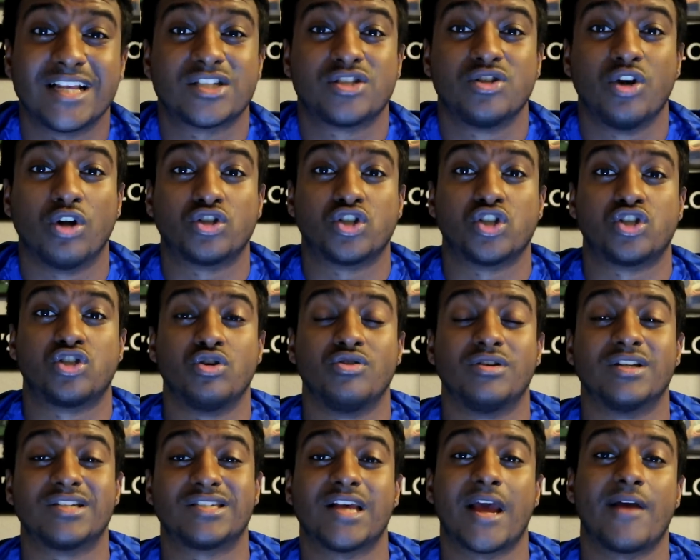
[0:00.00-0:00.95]
let's not just
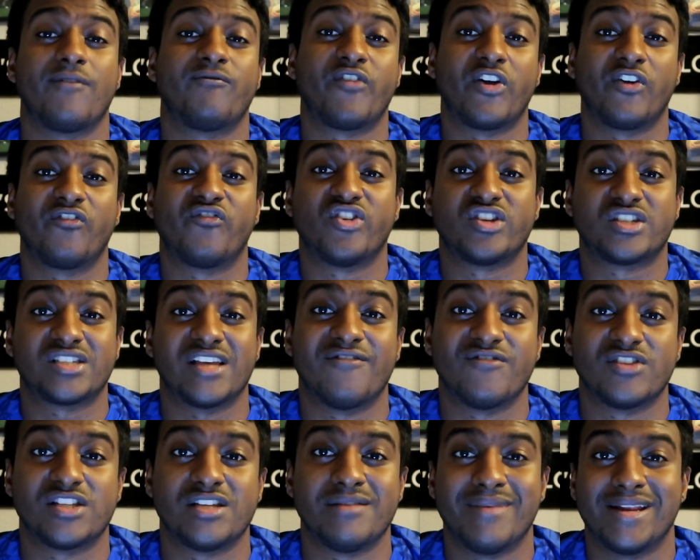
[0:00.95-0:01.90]
do the same thing for
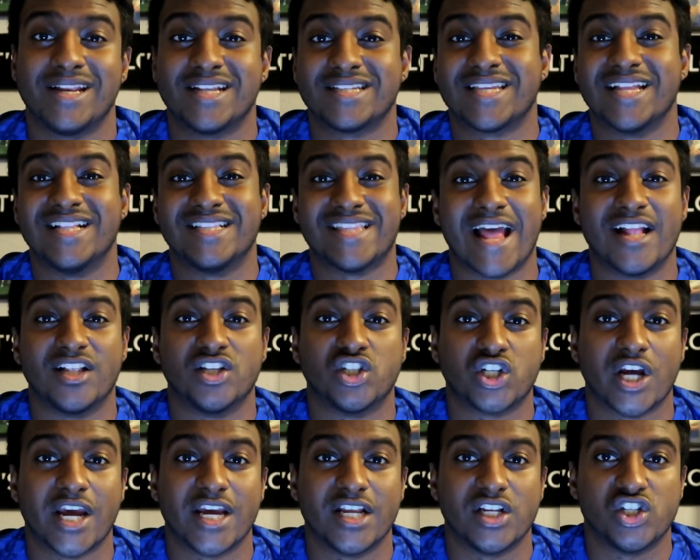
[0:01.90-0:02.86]
70 minutes and then
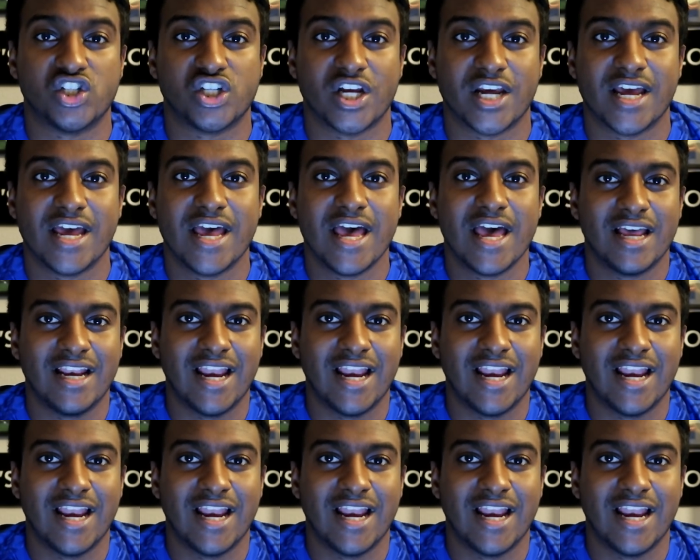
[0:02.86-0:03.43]
change it.